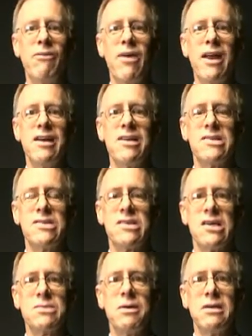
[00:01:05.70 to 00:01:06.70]
readiness
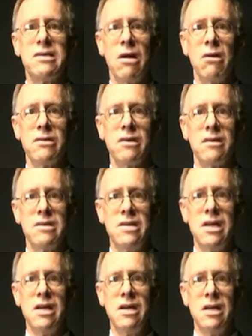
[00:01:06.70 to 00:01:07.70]
assessment DELTA,
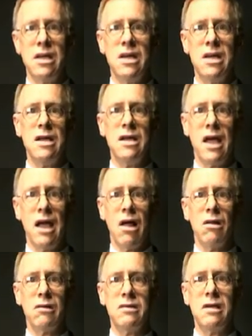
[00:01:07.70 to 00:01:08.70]

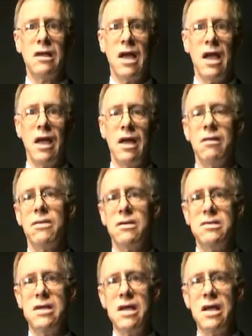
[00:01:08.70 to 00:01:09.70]
D-E-L-T-A. The
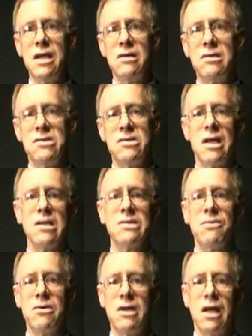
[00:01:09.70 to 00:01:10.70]
D stands
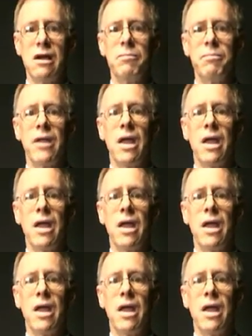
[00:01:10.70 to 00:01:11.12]
for data.